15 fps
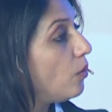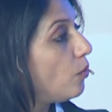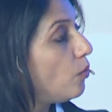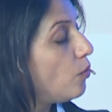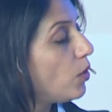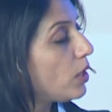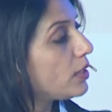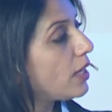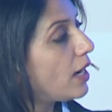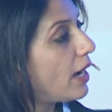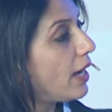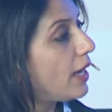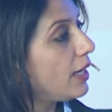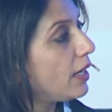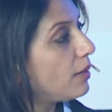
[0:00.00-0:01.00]
What
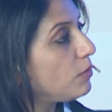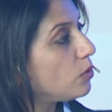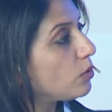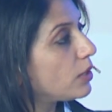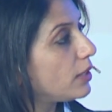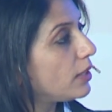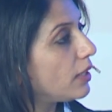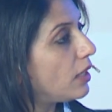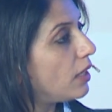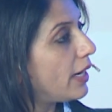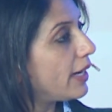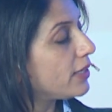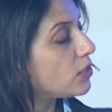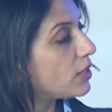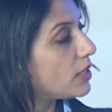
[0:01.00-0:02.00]
I am looking
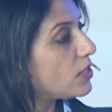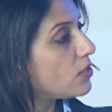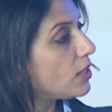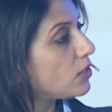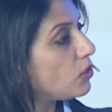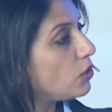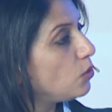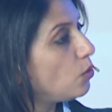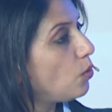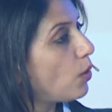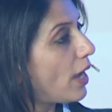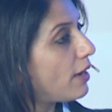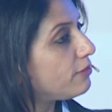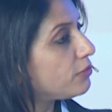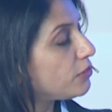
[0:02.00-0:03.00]
at is that you
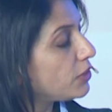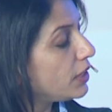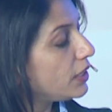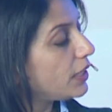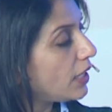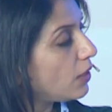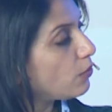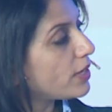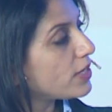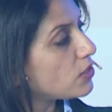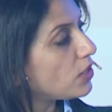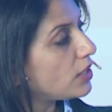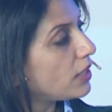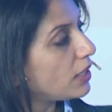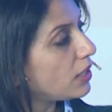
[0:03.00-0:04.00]
have really
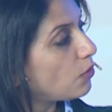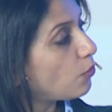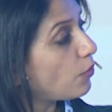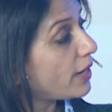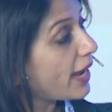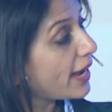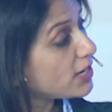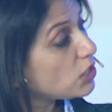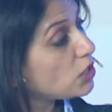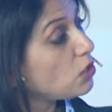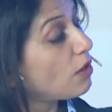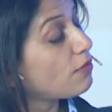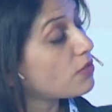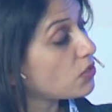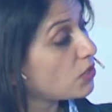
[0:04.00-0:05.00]
invested in a variety
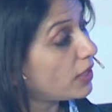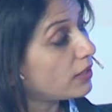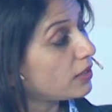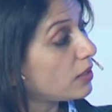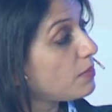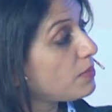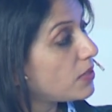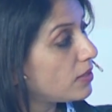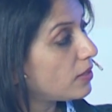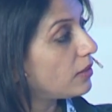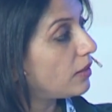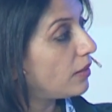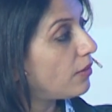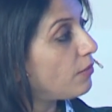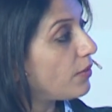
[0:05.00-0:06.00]
of startups,
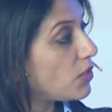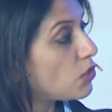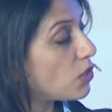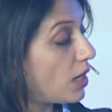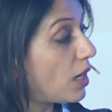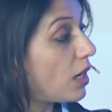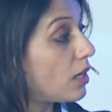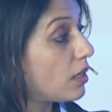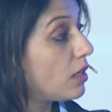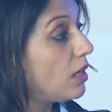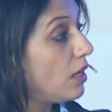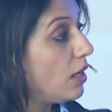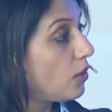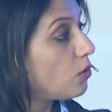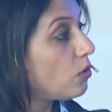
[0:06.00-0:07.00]
which are,
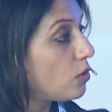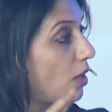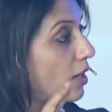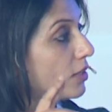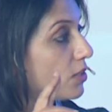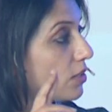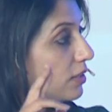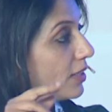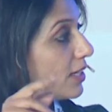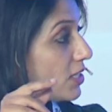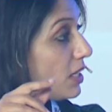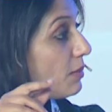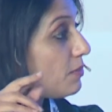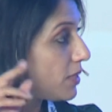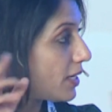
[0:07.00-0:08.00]
not the
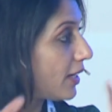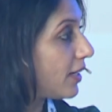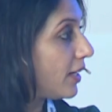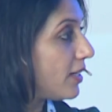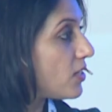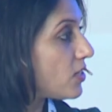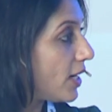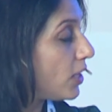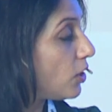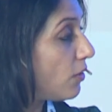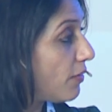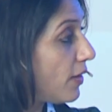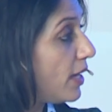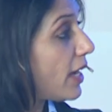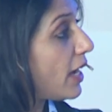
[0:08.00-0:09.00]
DeepTech understanding of
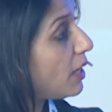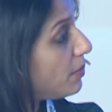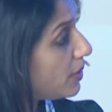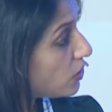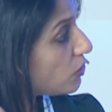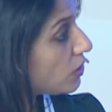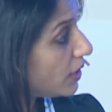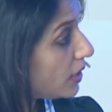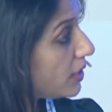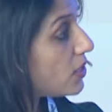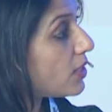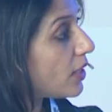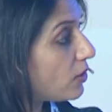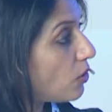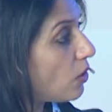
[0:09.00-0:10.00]
AI, but really
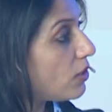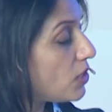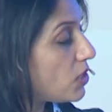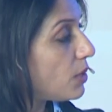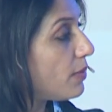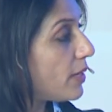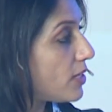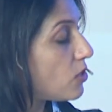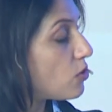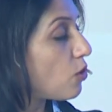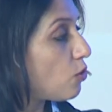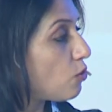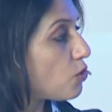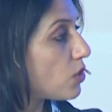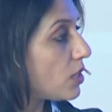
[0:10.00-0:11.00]
technology-based
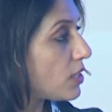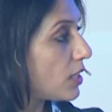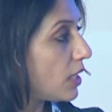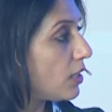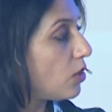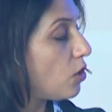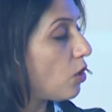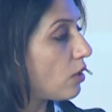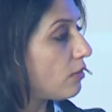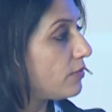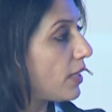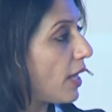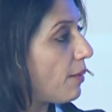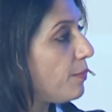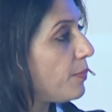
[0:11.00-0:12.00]
solutions in a lot of
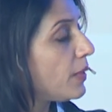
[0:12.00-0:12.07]
them.